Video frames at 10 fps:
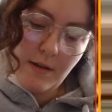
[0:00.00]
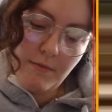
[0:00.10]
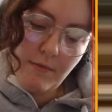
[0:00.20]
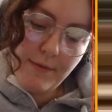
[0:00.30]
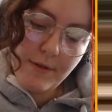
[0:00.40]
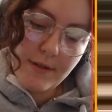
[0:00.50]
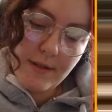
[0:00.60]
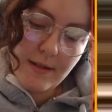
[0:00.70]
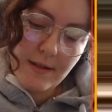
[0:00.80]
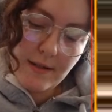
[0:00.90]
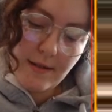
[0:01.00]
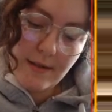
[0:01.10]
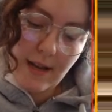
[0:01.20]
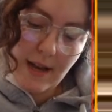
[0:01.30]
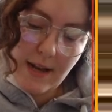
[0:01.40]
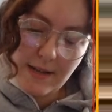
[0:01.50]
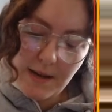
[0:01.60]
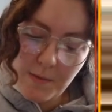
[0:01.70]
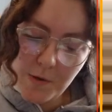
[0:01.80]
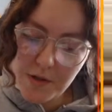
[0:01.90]
references and
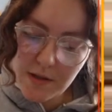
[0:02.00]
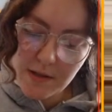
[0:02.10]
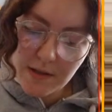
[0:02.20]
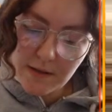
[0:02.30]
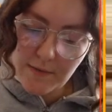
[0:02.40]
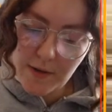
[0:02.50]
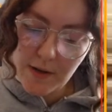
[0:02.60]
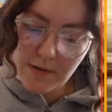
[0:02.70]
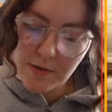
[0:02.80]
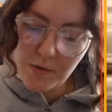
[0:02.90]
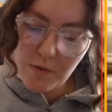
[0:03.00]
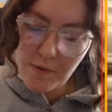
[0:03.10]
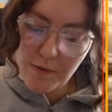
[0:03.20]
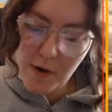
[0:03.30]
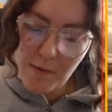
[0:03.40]
images for you to draw from,